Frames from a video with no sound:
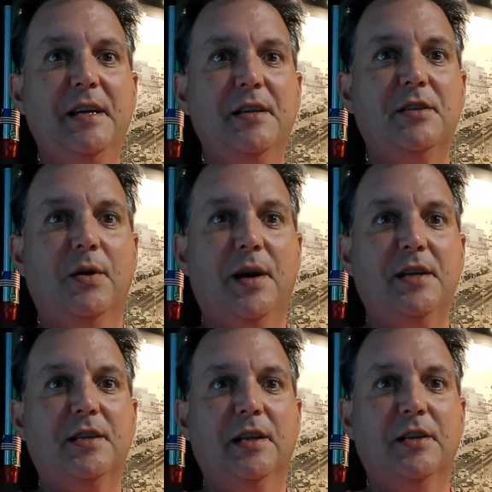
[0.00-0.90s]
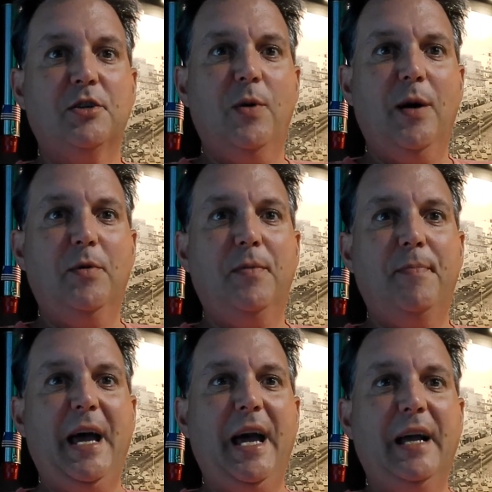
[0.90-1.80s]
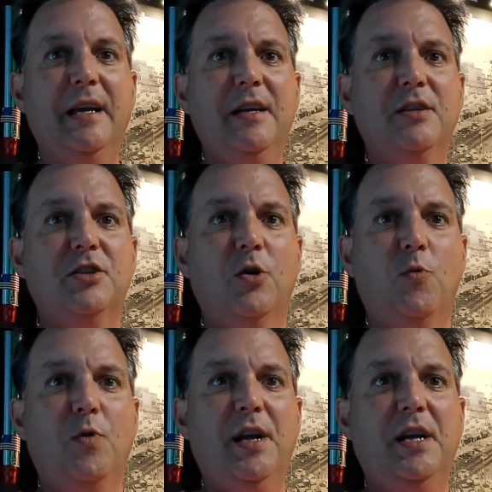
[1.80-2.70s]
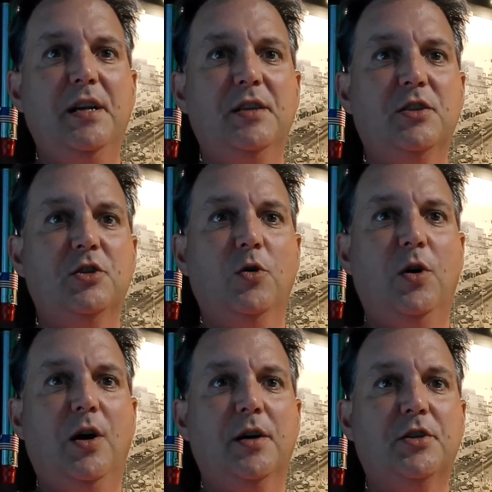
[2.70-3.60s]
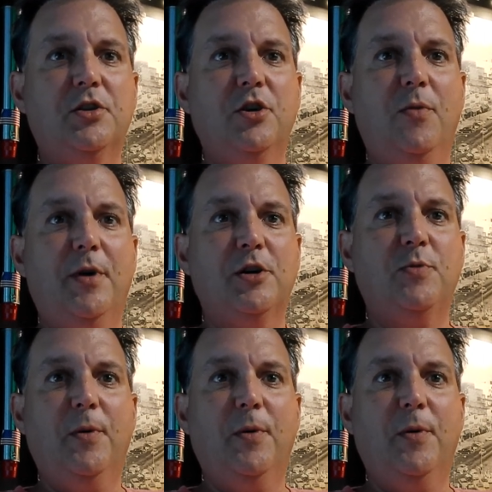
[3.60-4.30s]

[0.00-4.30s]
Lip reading: So I said, let's go out with a bang. So we saw so much.